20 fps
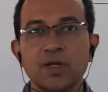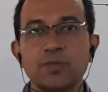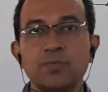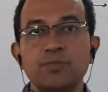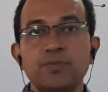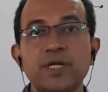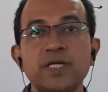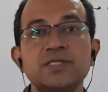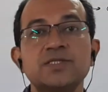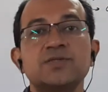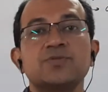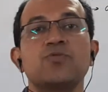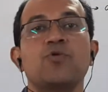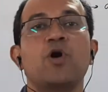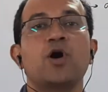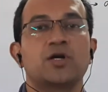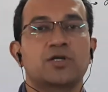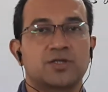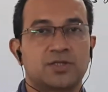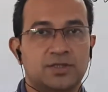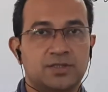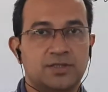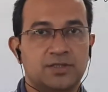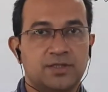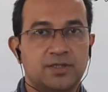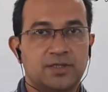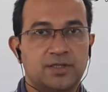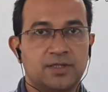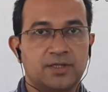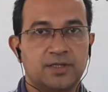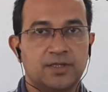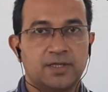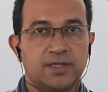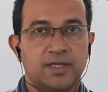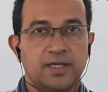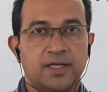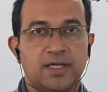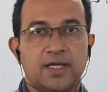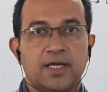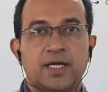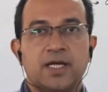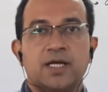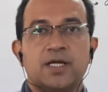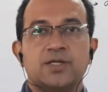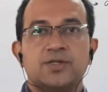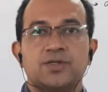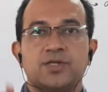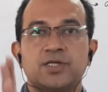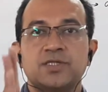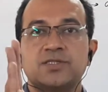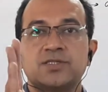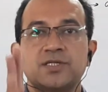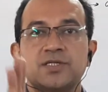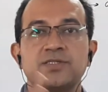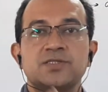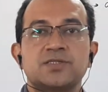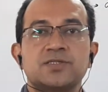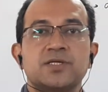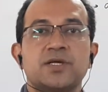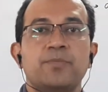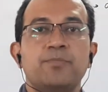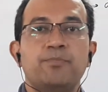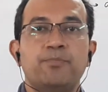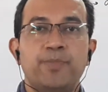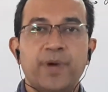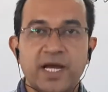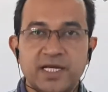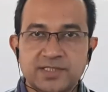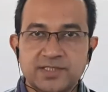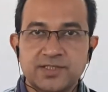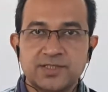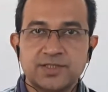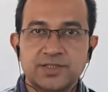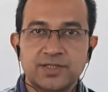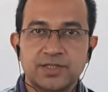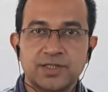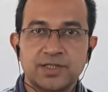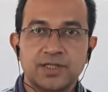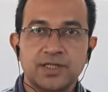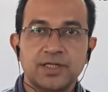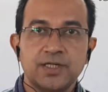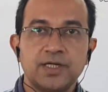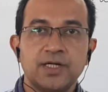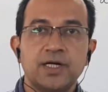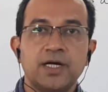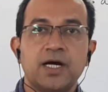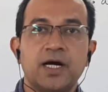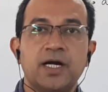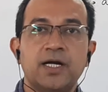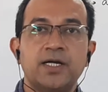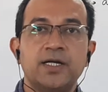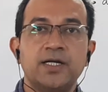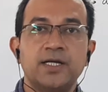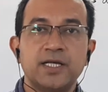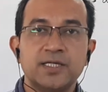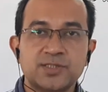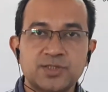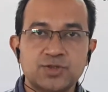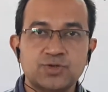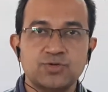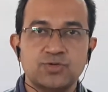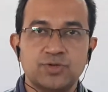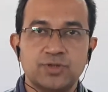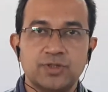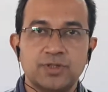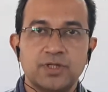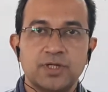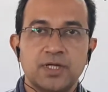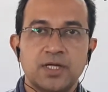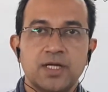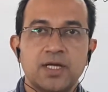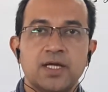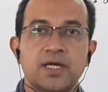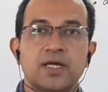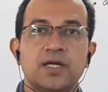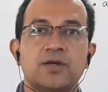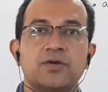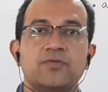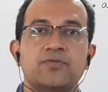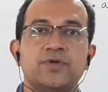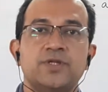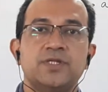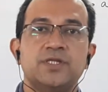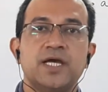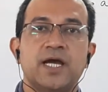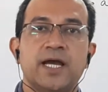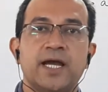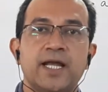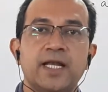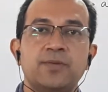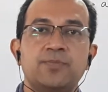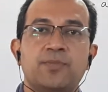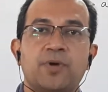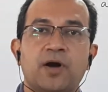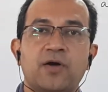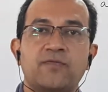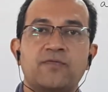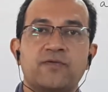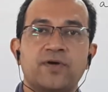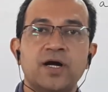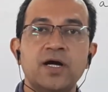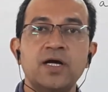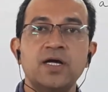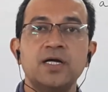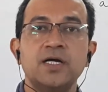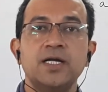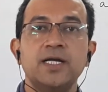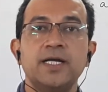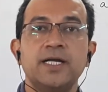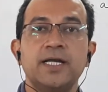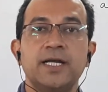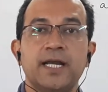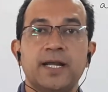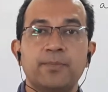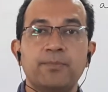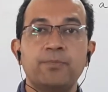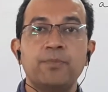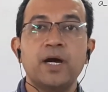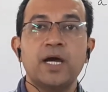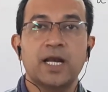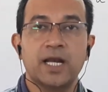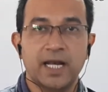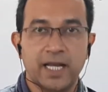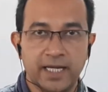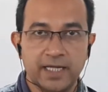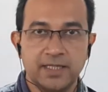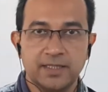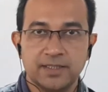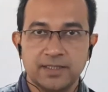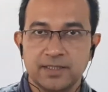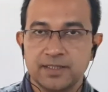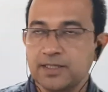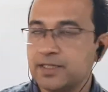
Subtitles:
Means what? This is best understood with the help of a number line.